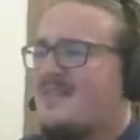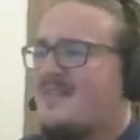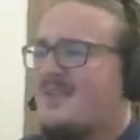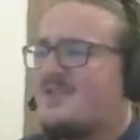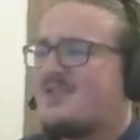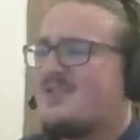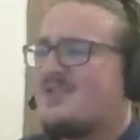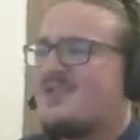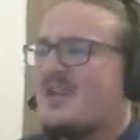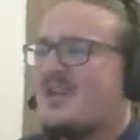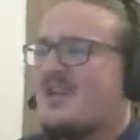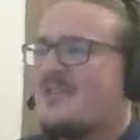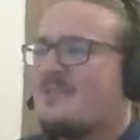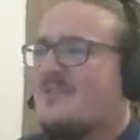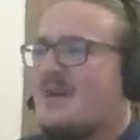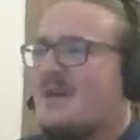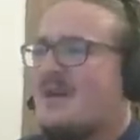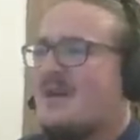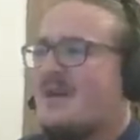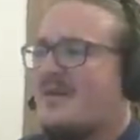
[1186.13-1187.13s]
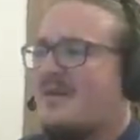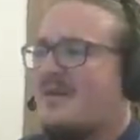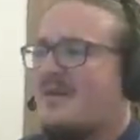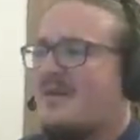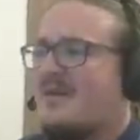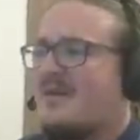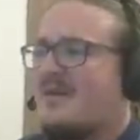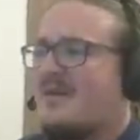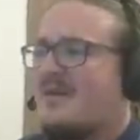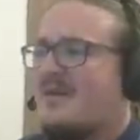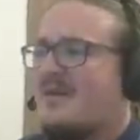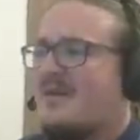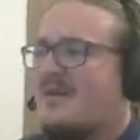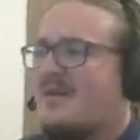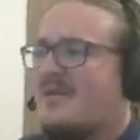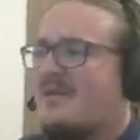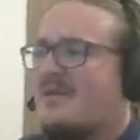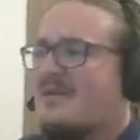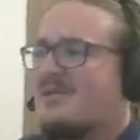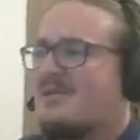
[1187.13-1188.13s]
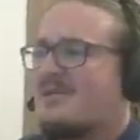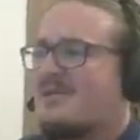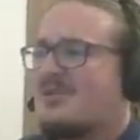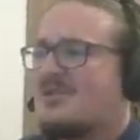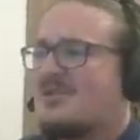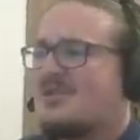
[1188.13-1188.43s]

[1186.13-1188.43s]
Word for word: You shot me. You did. Wait, what?